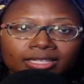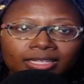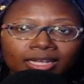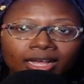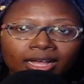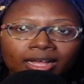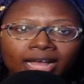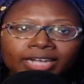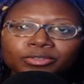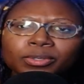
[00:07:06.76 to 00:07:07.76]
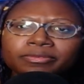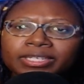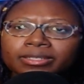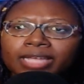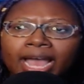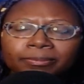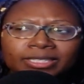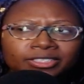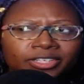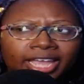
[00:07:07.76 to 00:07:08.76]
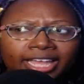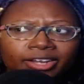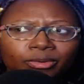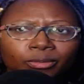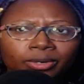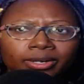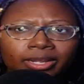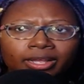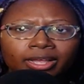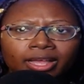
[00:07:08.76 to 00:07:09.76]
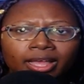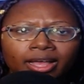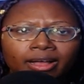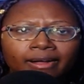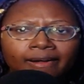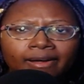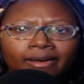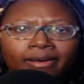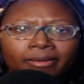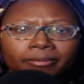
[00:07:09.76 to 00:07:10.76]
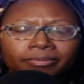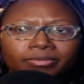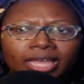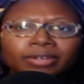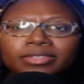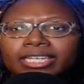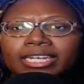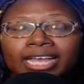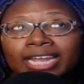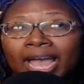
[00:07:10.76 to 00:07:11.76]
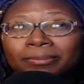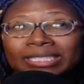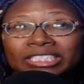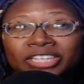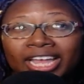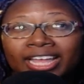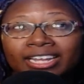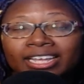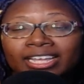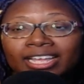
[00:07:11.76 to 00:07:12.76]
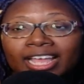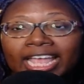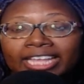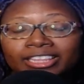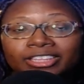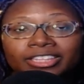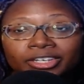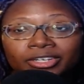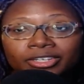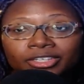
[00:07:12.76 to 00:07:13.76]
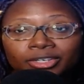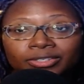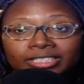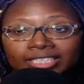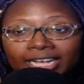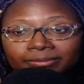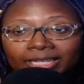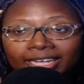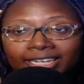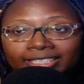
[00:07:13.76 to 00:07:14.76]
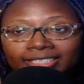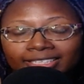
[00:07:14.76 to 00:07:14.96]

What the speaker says: I don't know if it happens yet, or I don't think it had happened yet in their current timeline,